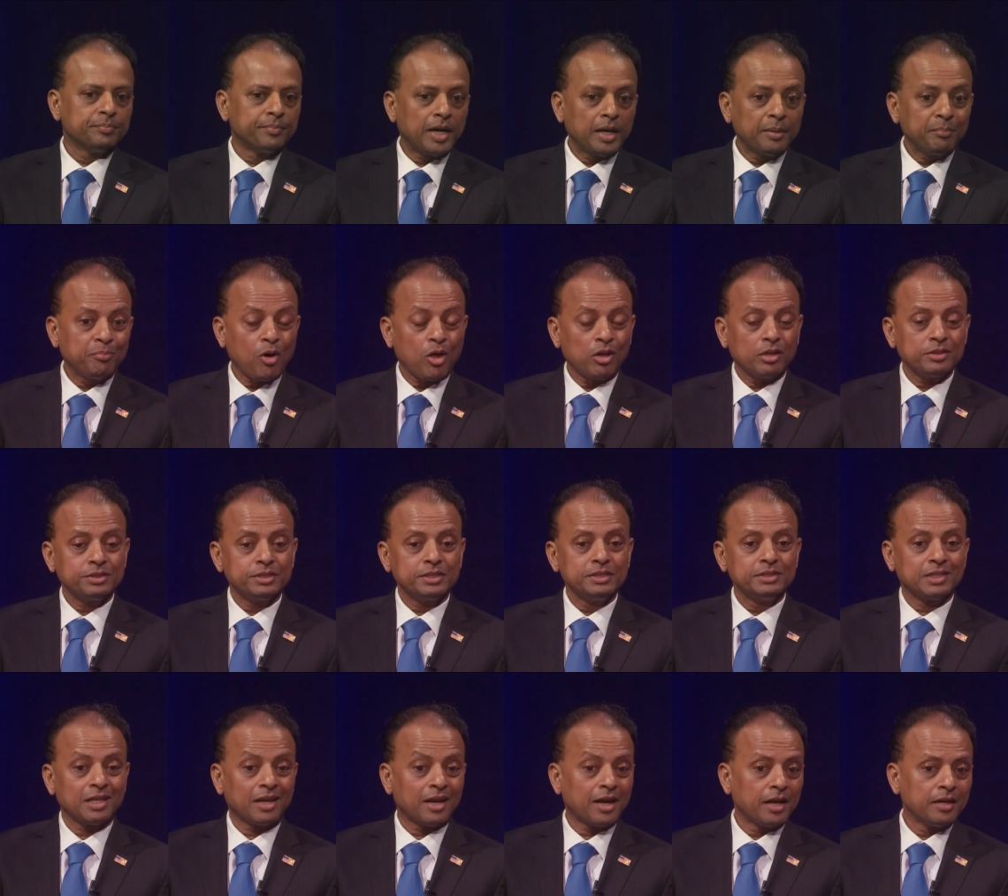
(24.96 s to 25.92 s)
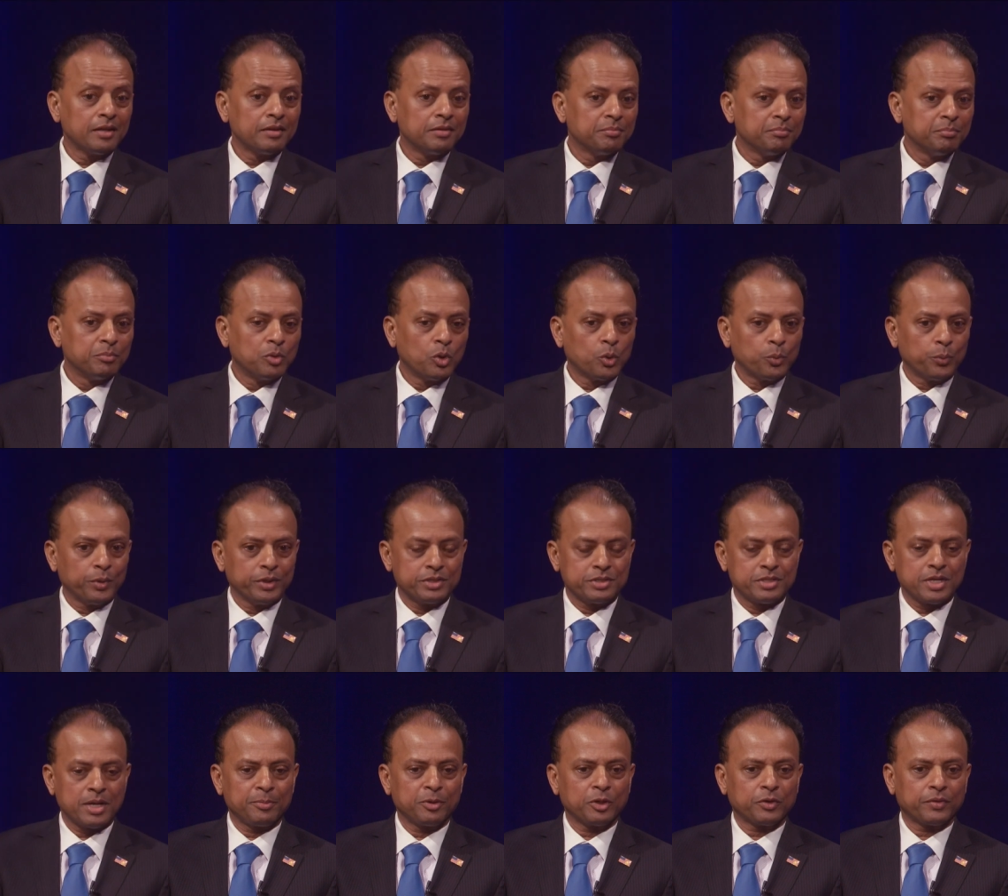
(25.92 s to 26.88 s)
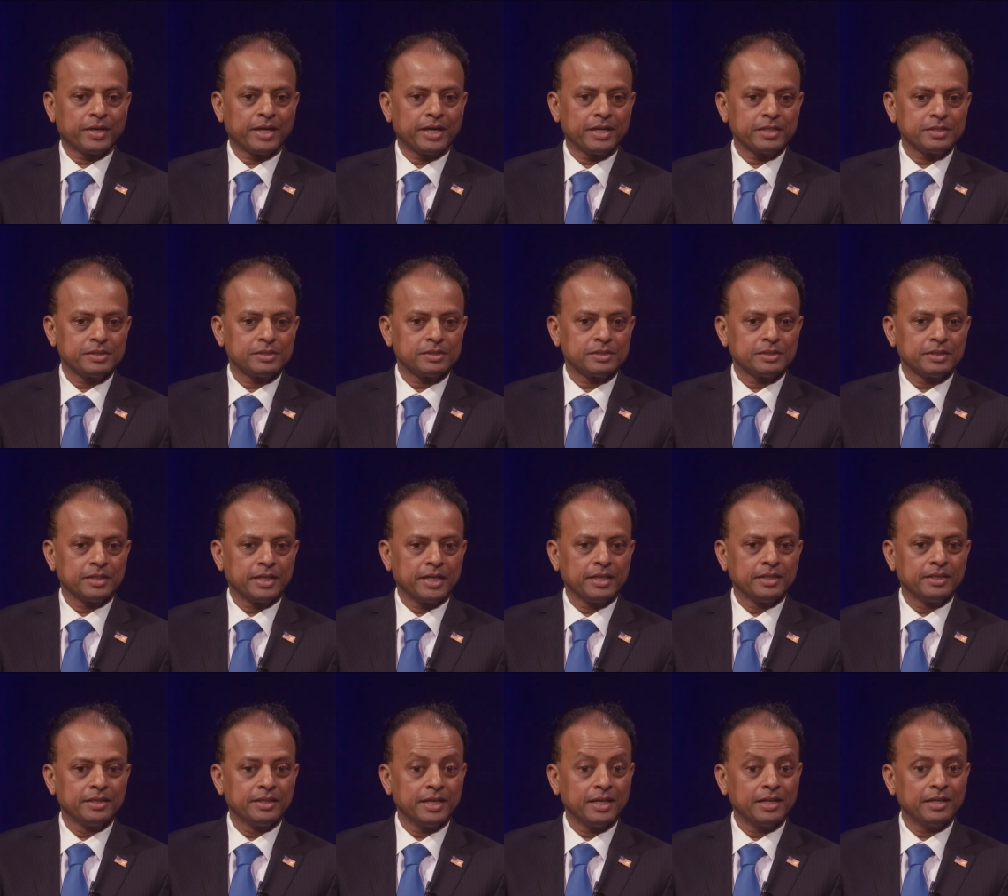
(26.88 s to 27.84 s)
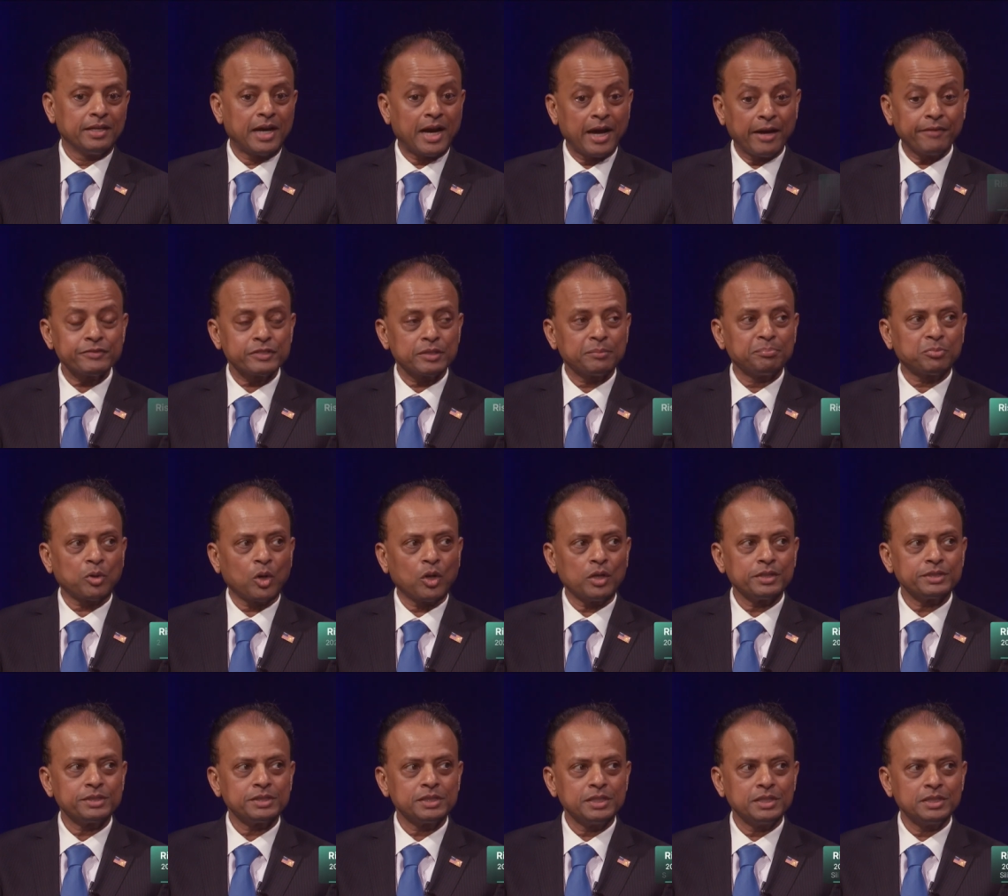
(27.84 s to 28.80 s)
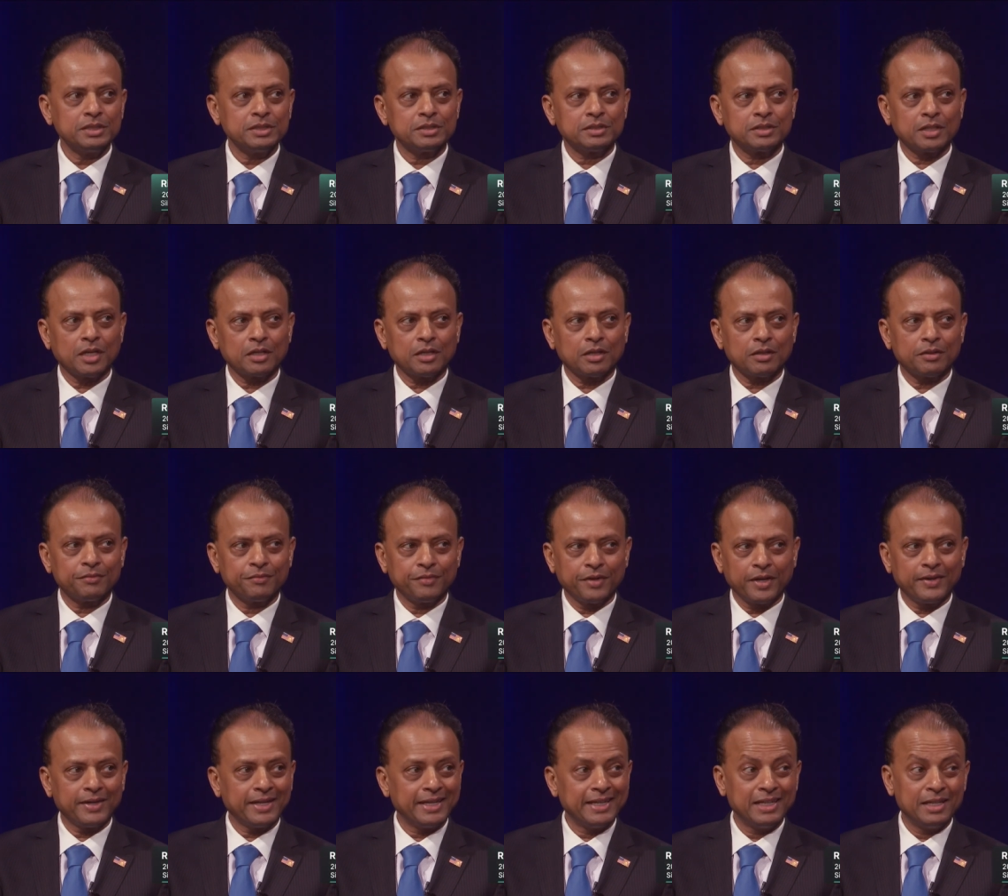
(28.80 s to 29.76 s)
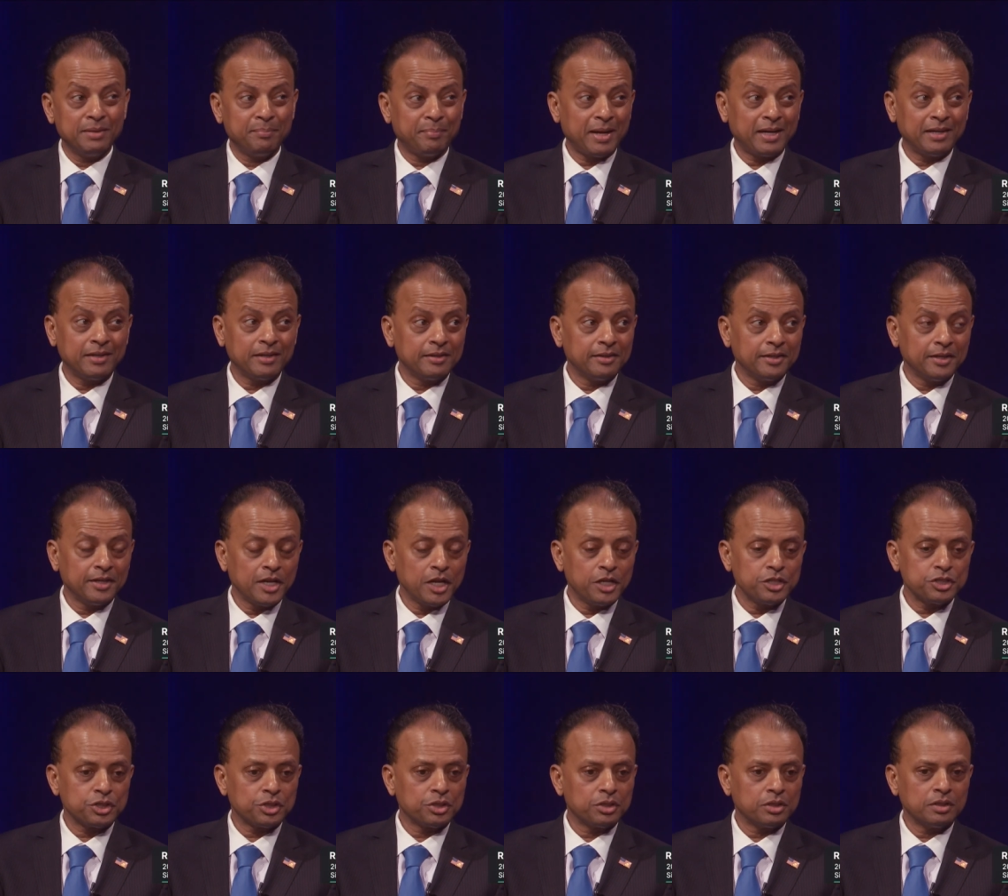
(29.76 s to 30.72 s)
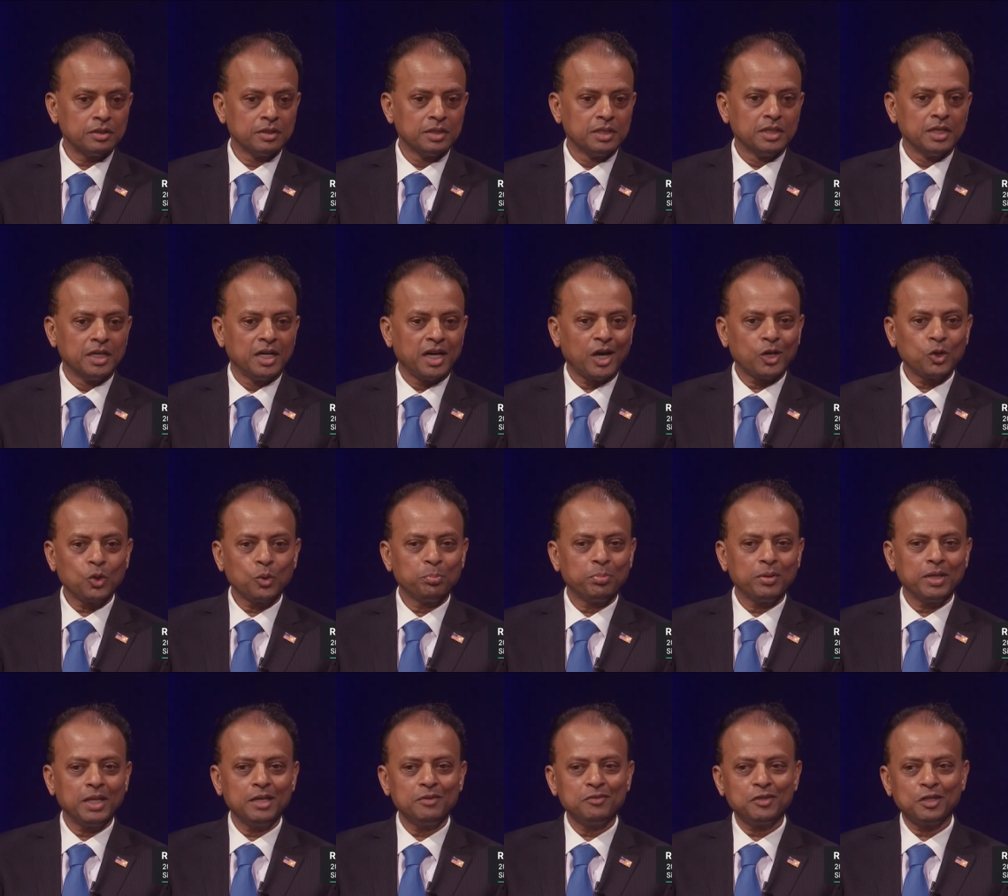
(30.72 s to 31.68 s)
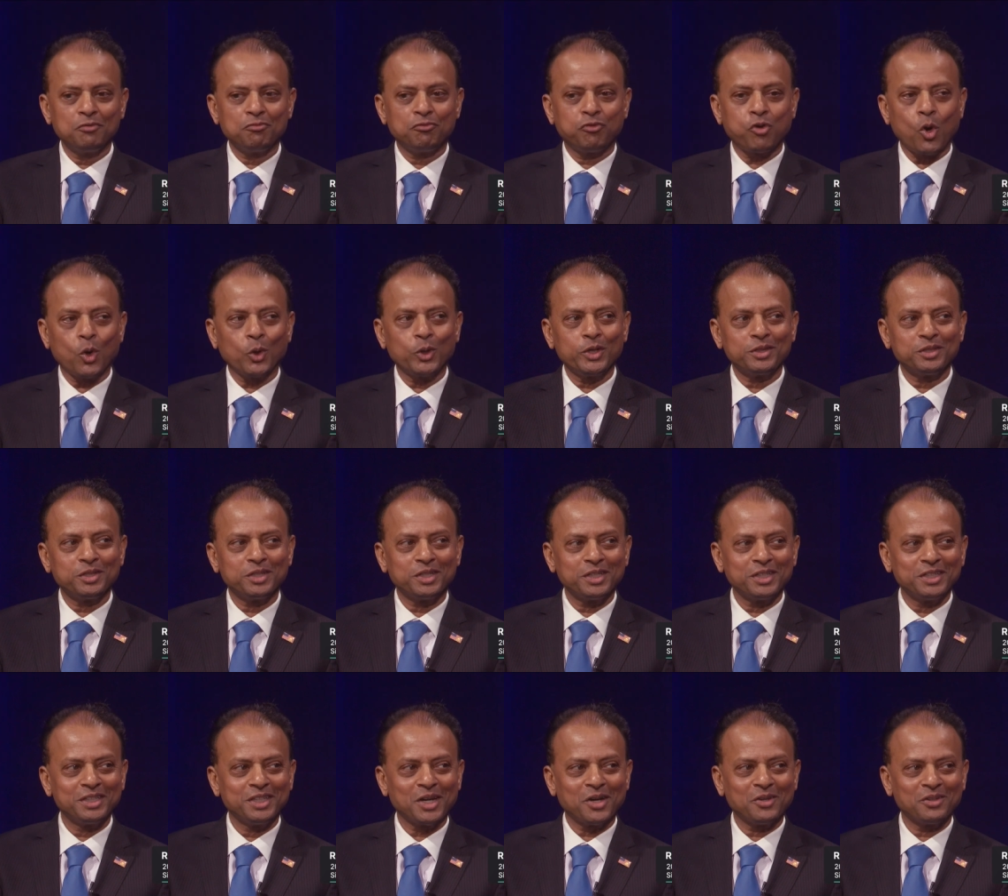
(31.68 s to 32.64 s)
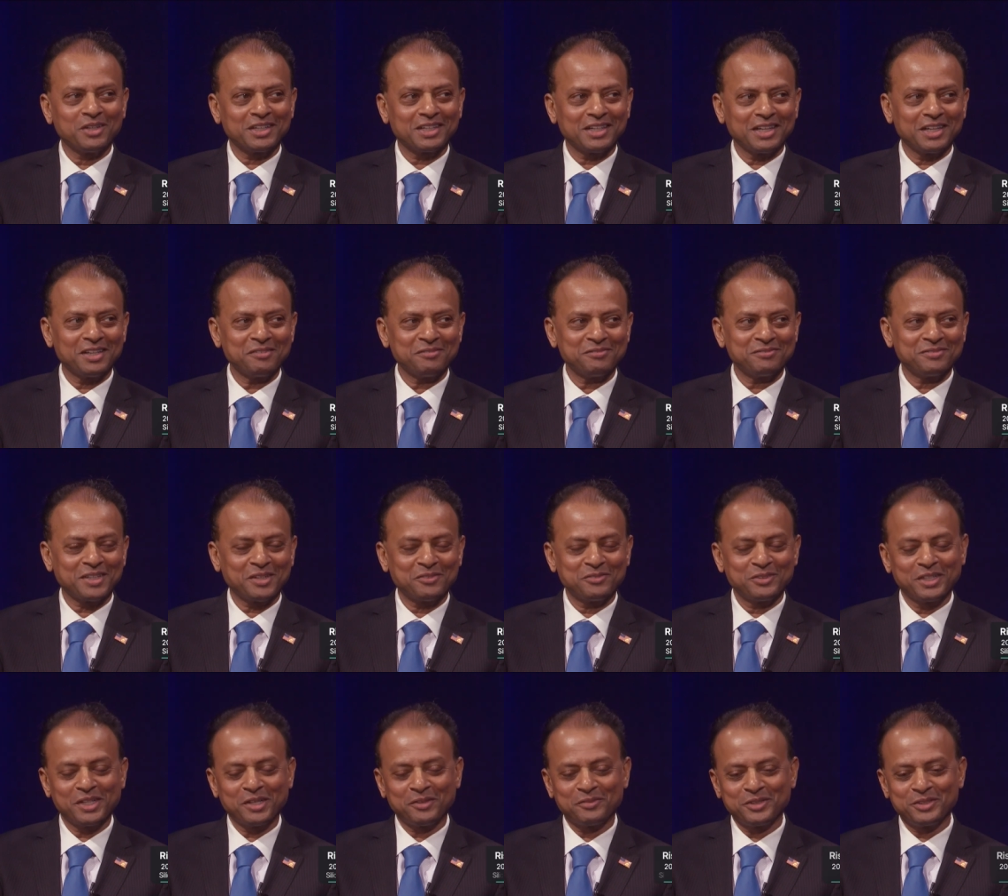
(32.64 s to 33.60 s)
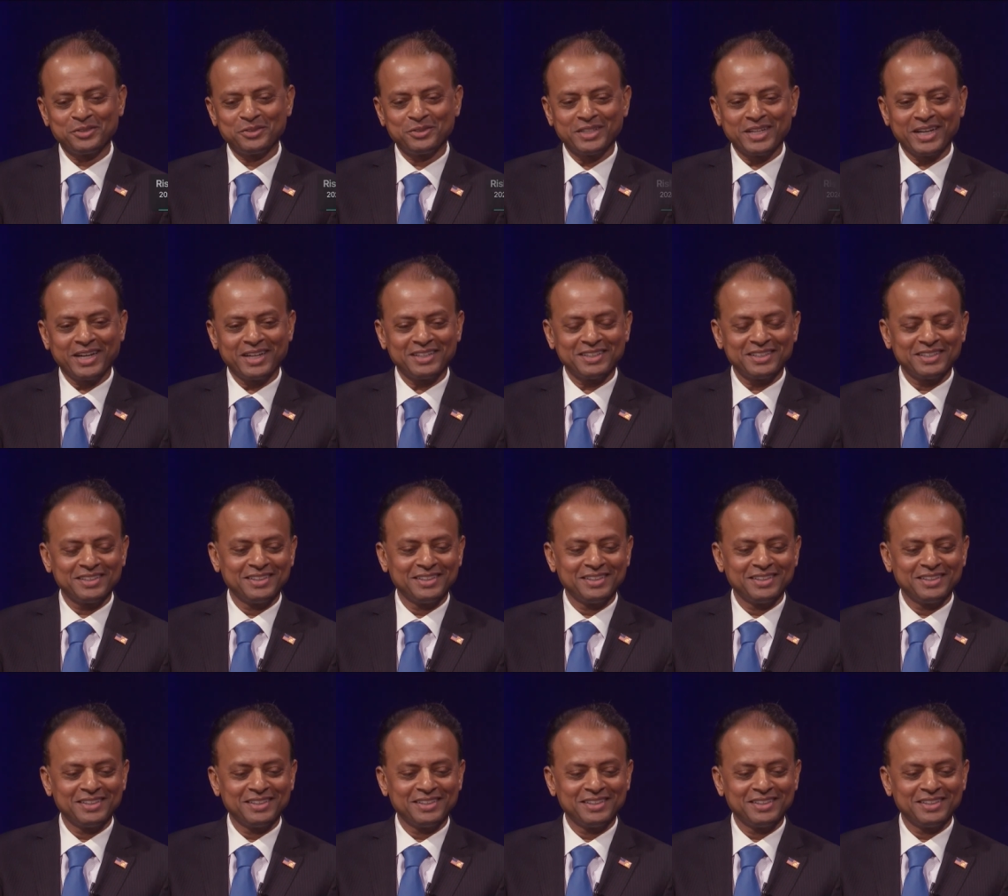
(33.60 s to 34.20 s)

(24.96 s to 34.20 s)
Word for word: my policies align more with Democrats, and then I have some policies that are very independent in nature. I don't believe in following the herd down a cliff. I would never do that.